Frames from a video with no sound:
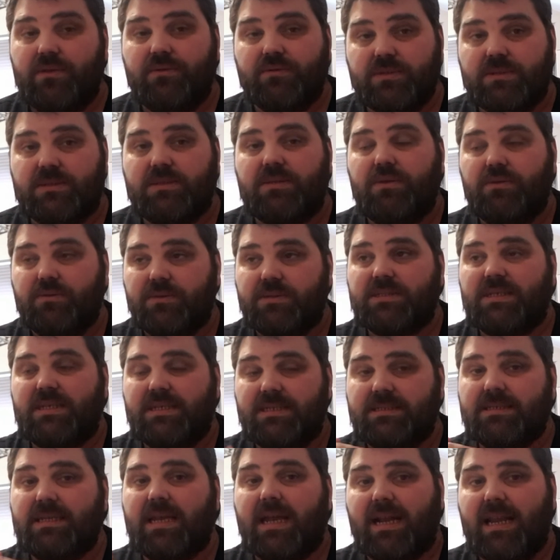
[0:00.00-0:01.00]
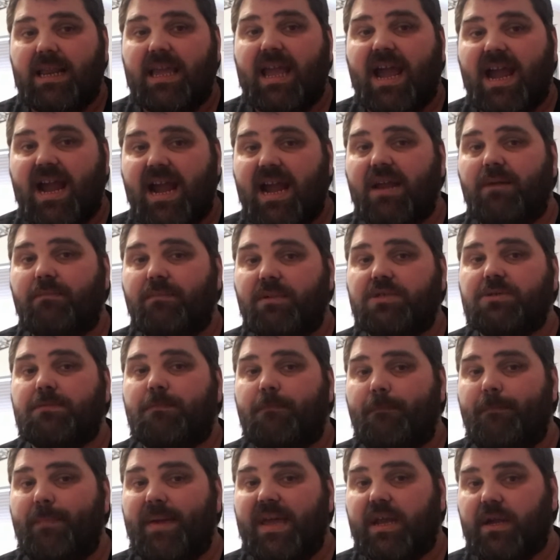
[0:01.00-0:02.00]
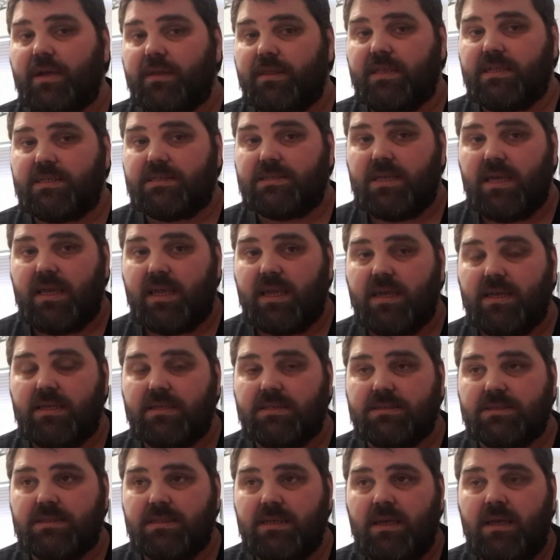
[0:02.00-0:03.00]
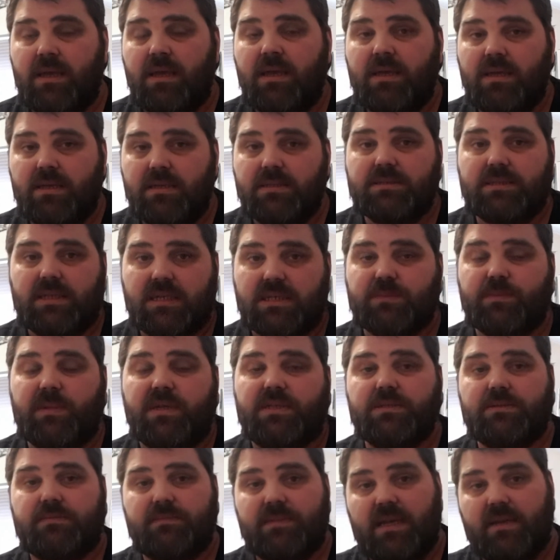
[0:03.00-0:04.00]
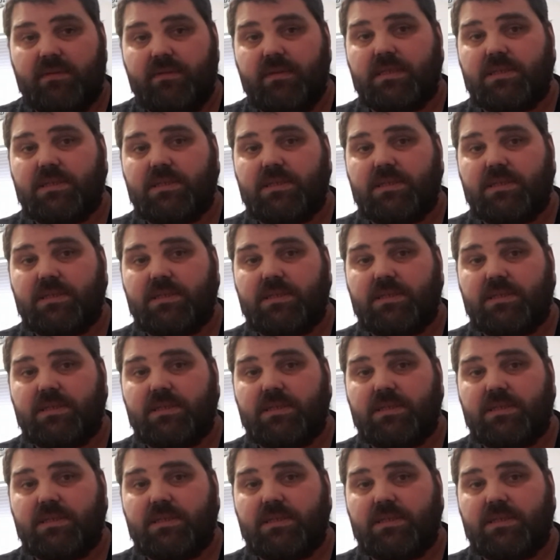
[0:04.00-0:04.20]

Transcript: You'll see exactly how much bigger this thing is 6 months from now.